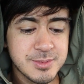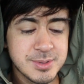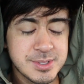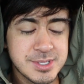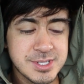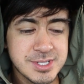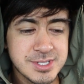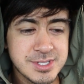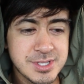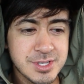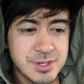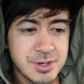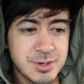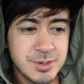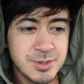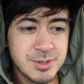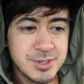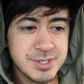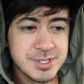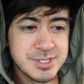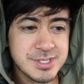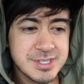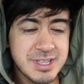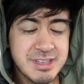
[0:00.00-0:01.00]
which is the
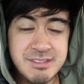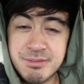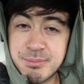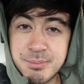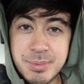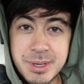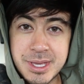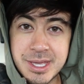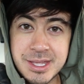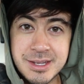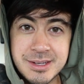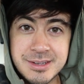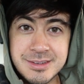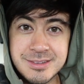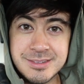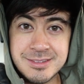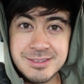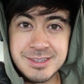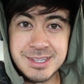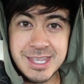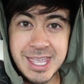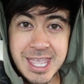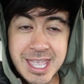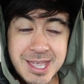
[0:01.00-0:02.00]
coldest I've been
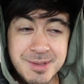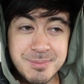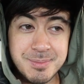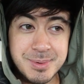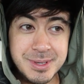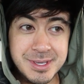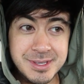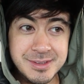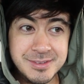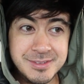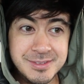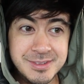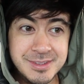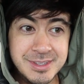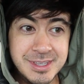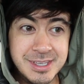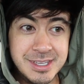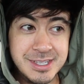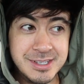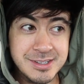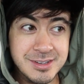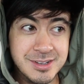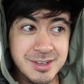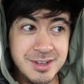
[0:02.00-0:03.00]
camping
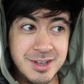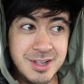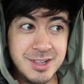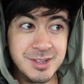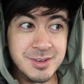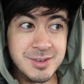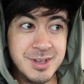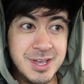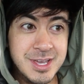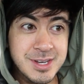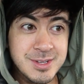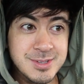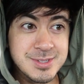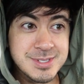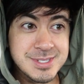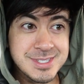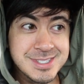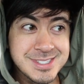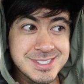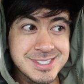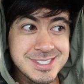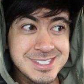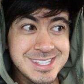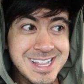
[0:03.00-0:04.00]
in Colorado
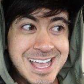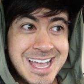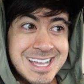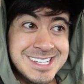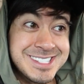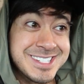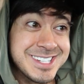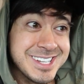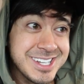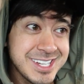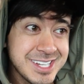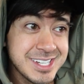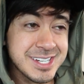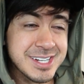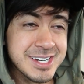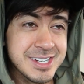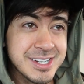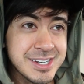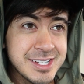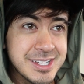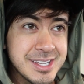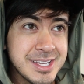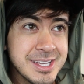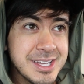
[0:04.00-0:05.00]
since last
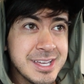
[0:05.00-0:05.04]
year.